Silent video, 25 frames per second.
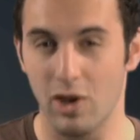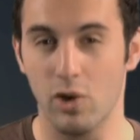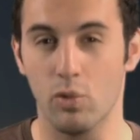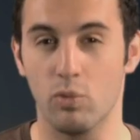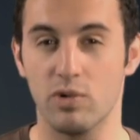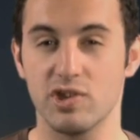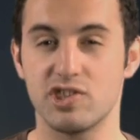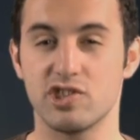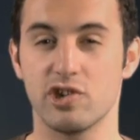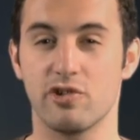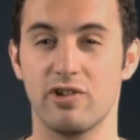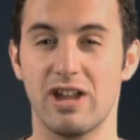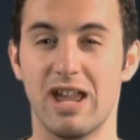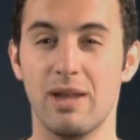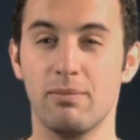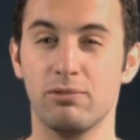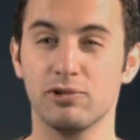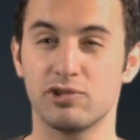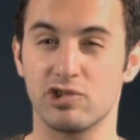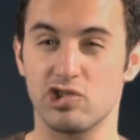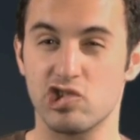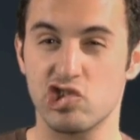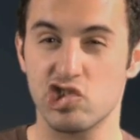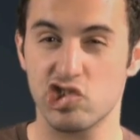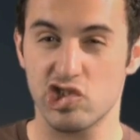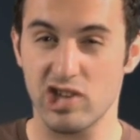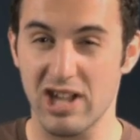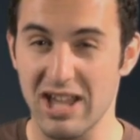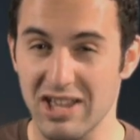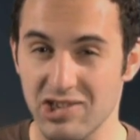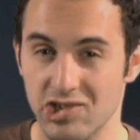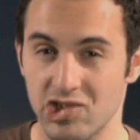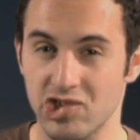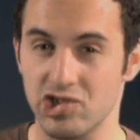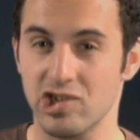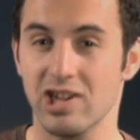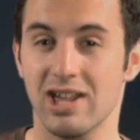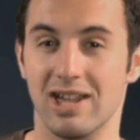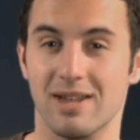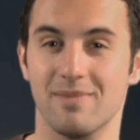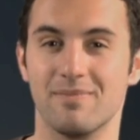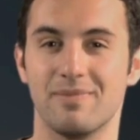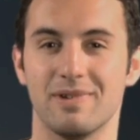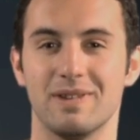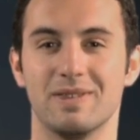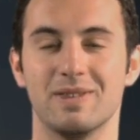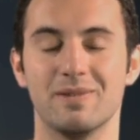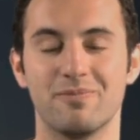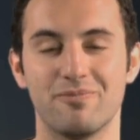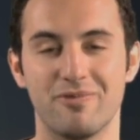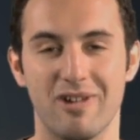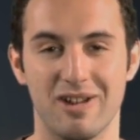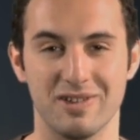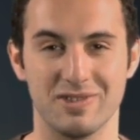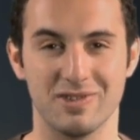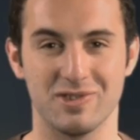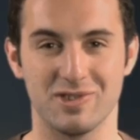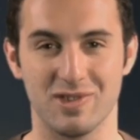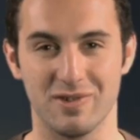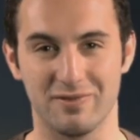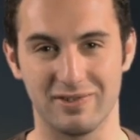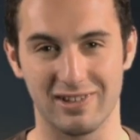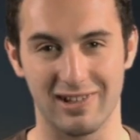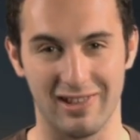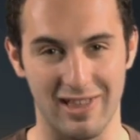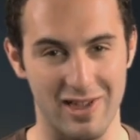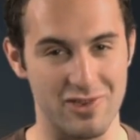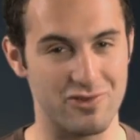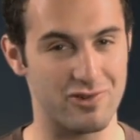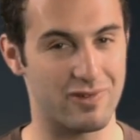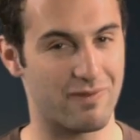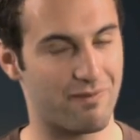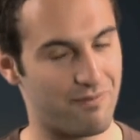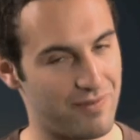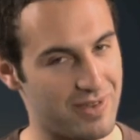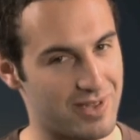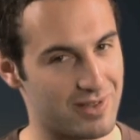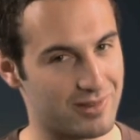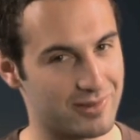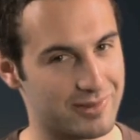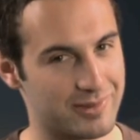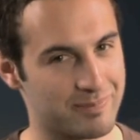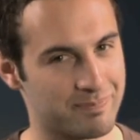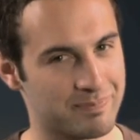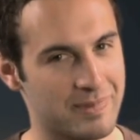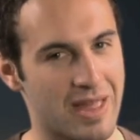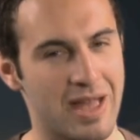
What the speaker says: which are able to change shape in the presence of an electric field.